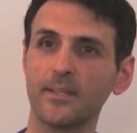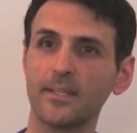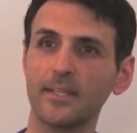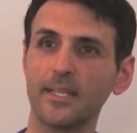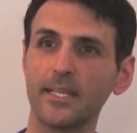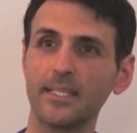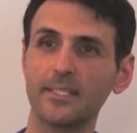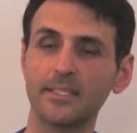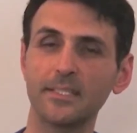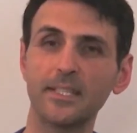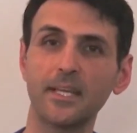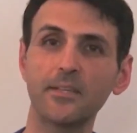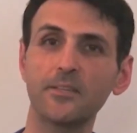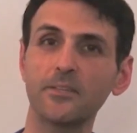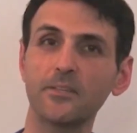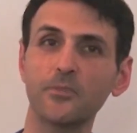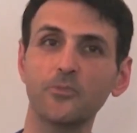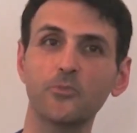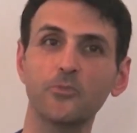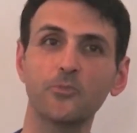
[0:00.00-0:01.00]
has
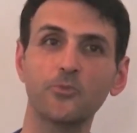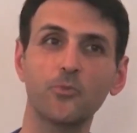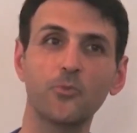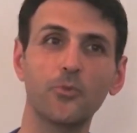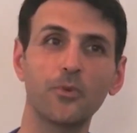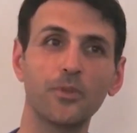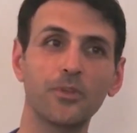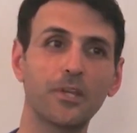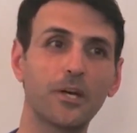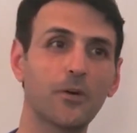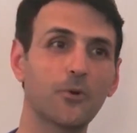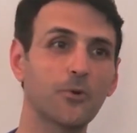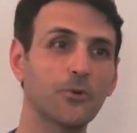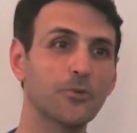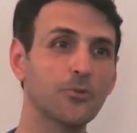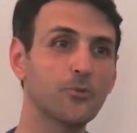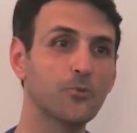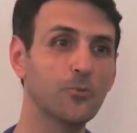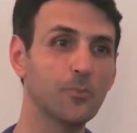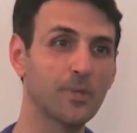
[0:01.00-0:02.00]
nothing to do with our
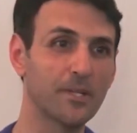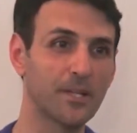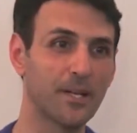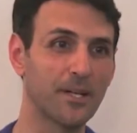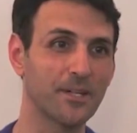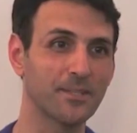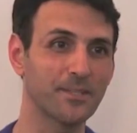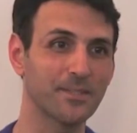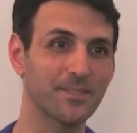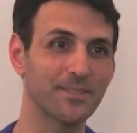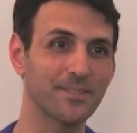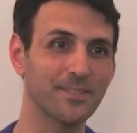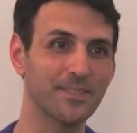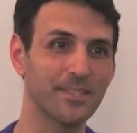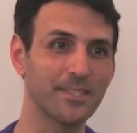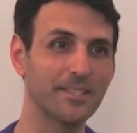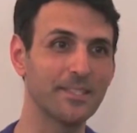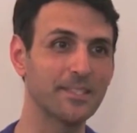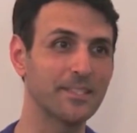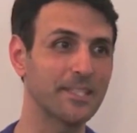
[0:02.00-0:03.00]
human heart.
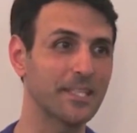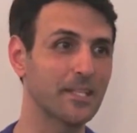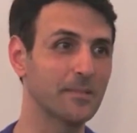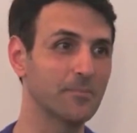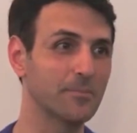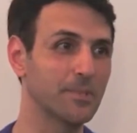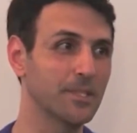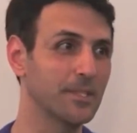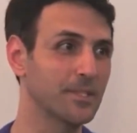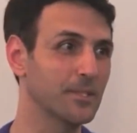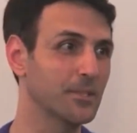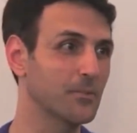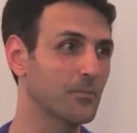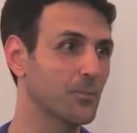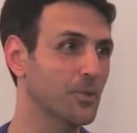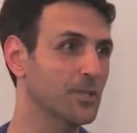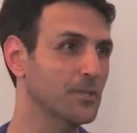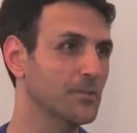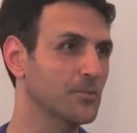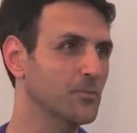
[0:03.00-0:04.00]
And it can be,
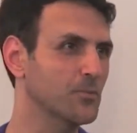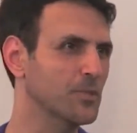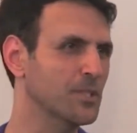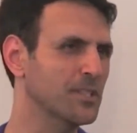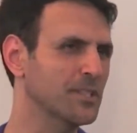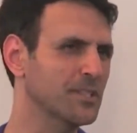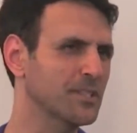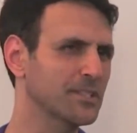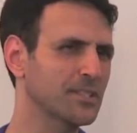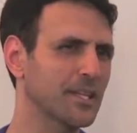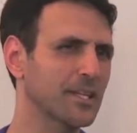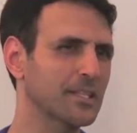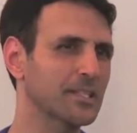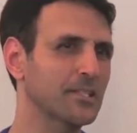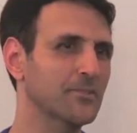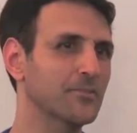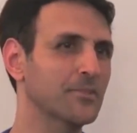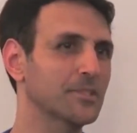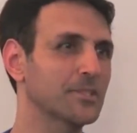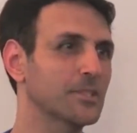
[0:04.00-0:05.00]
when it is
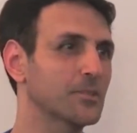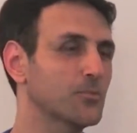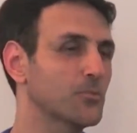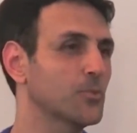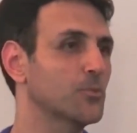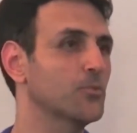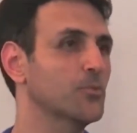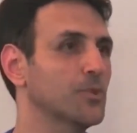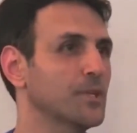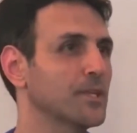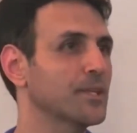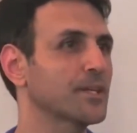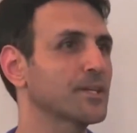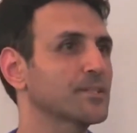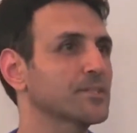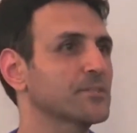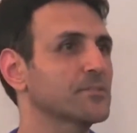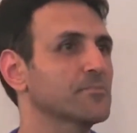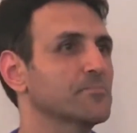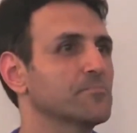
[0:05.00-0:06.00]
activated, we
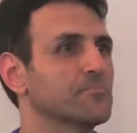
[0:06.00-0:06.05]
realize